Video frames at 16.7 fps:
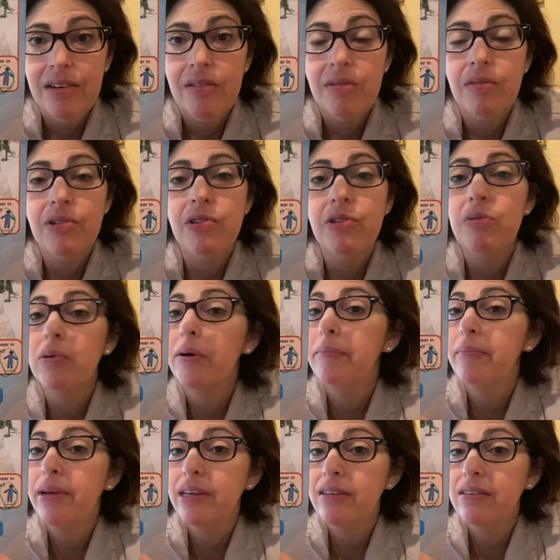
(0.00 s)
Would you wear
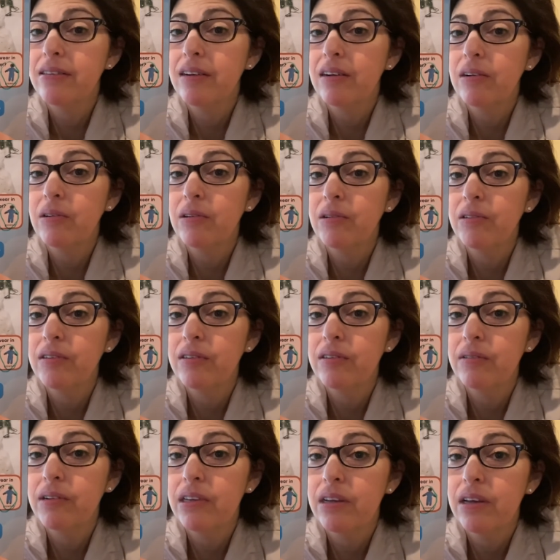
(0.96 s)
mittens on a cold
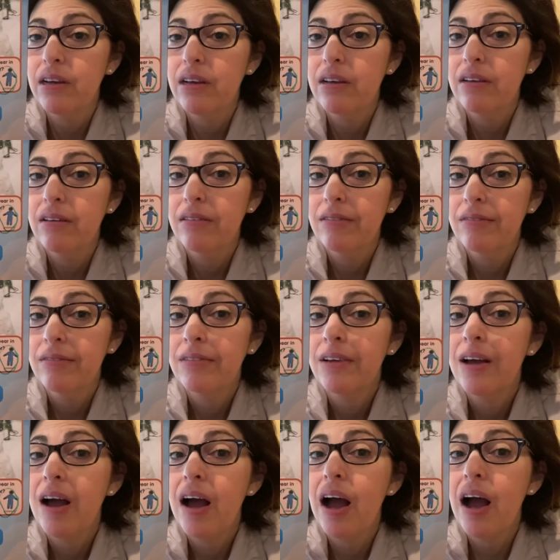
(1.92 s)
snowy day?
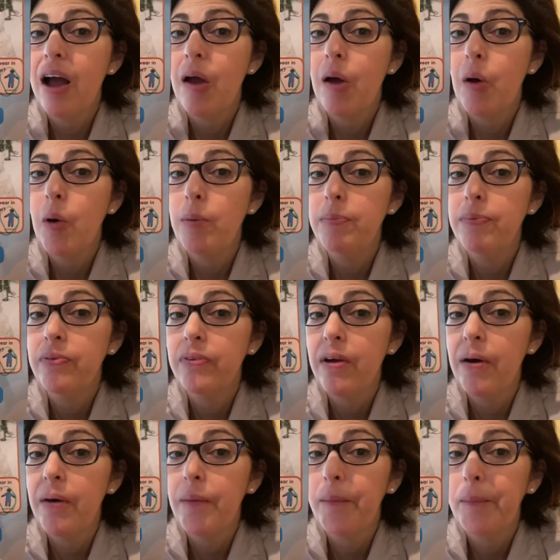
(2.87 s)
I hope
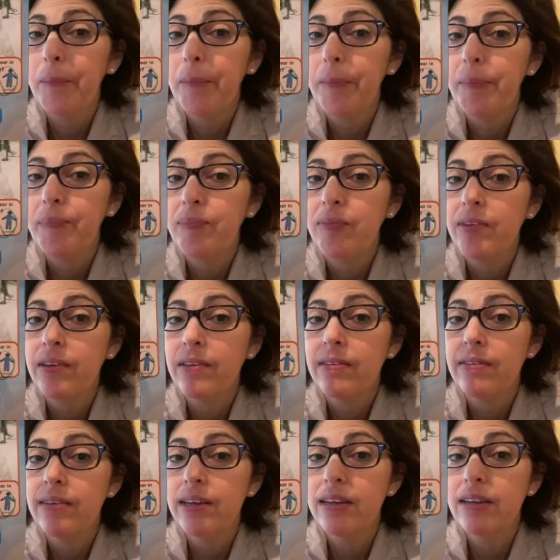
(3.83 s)
so,
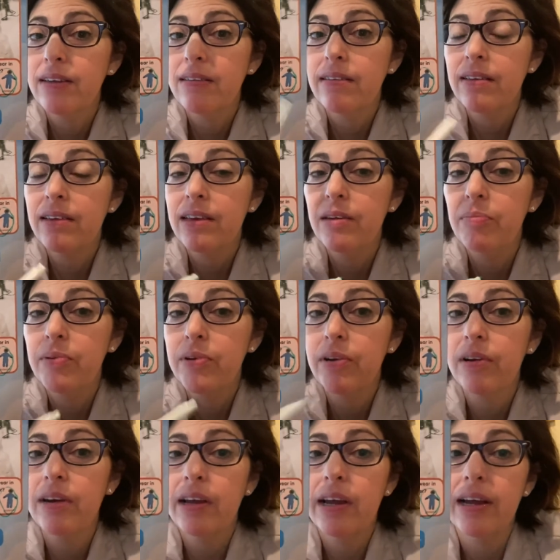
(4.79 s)
because they need to keep
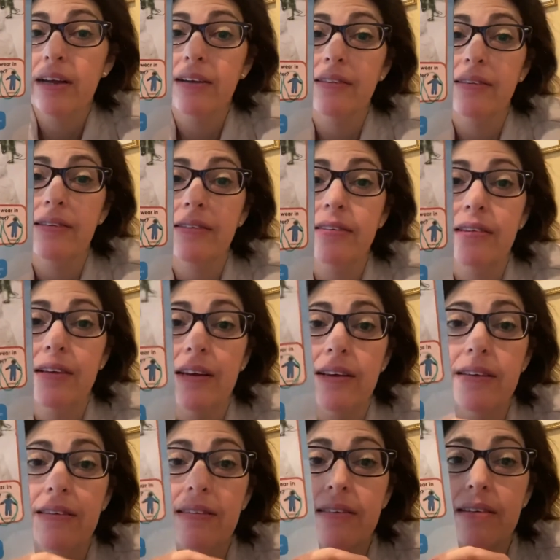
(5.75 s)
your hands
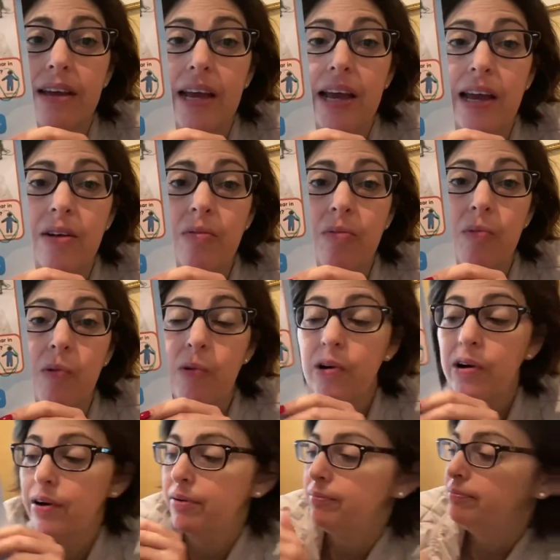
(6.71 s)
nice and
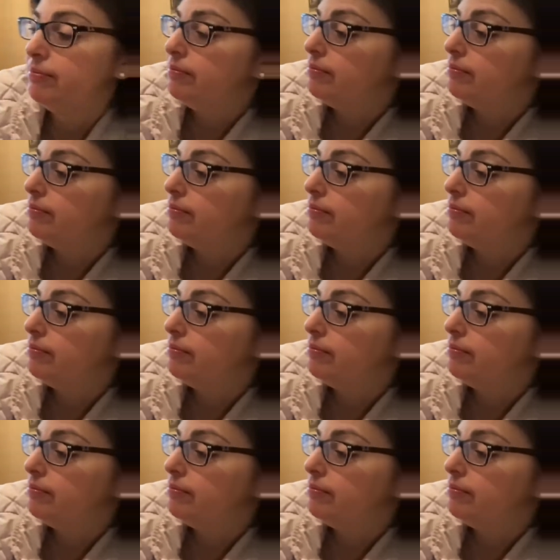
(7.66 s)
warm.